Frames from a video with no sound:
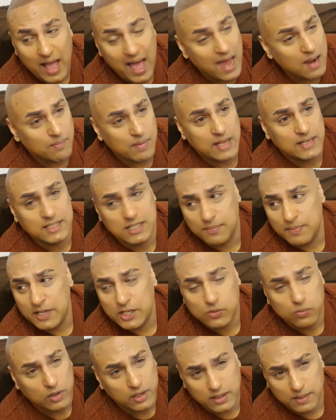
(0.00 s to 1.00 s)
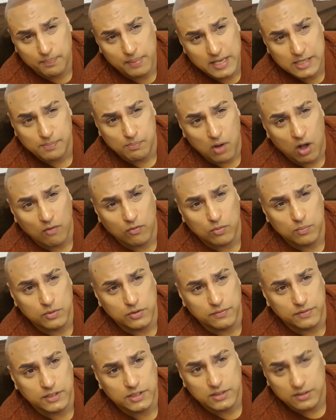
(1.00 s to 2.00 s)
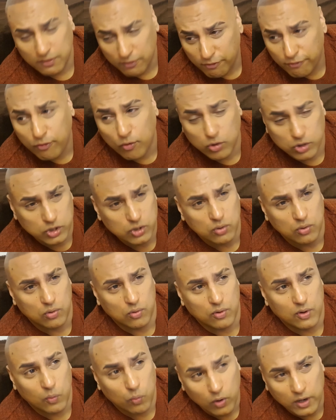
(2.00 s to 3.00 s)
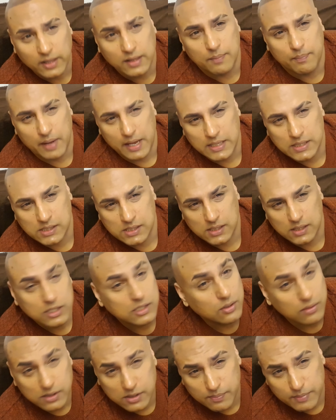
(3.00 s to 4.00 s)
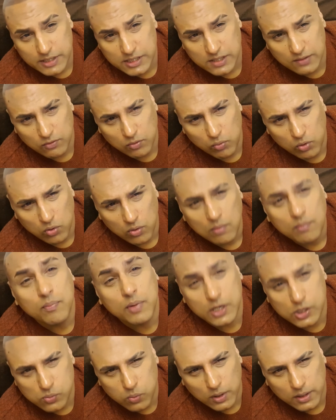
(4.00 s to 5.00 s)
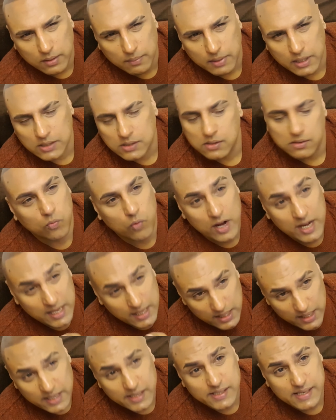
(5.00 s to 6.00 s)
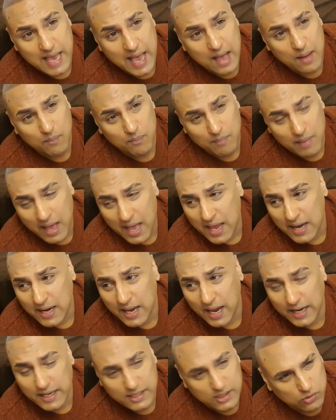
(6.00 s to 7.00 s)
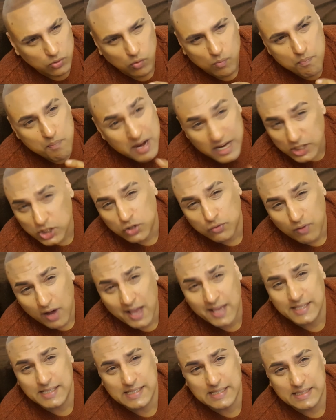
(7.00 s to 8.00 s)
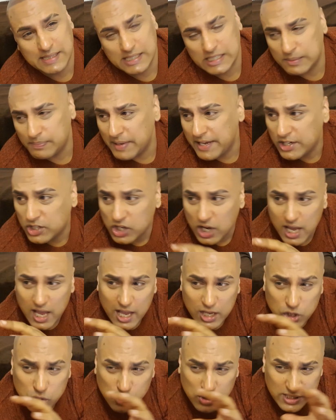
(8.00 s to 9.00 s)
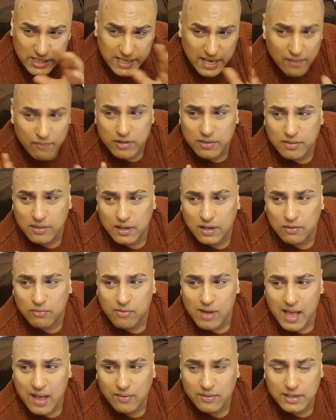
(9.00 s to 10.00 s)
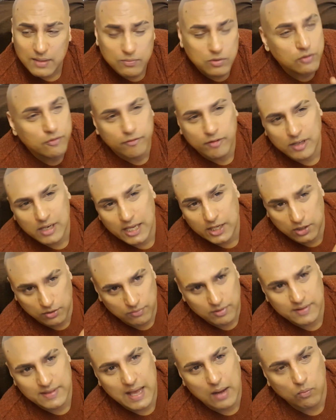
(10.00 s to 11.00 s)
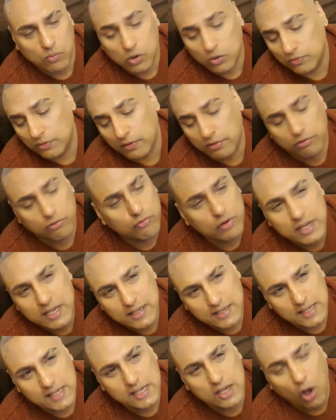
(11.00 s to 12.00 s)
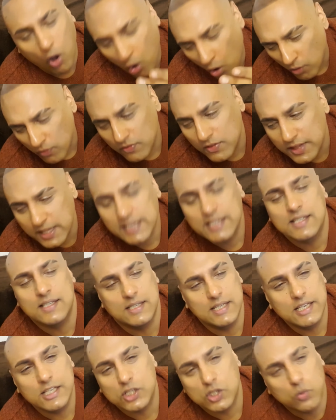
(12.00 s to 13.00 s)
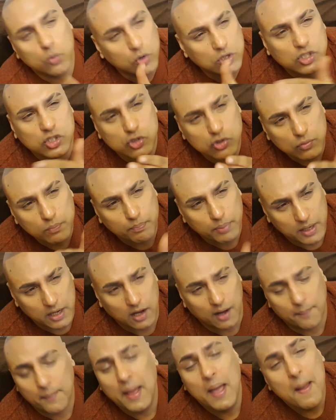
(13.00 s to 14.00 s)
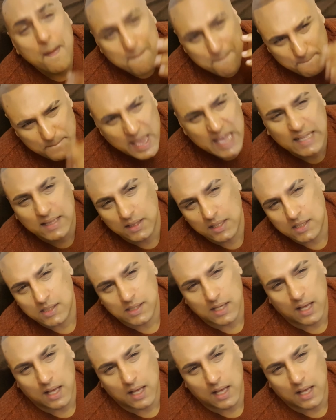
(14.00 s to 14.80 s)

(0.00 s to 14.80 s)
Ant-Man to me is one of the best Marvel movies, for sure. One of the best. Still doesn't beat Civil War, but it's one of the best. When he is Ant-Man and he's all miniaturized in this bitch, you see everything around him, you feel like you're in that world. The 3D on this disc was superb. Pick this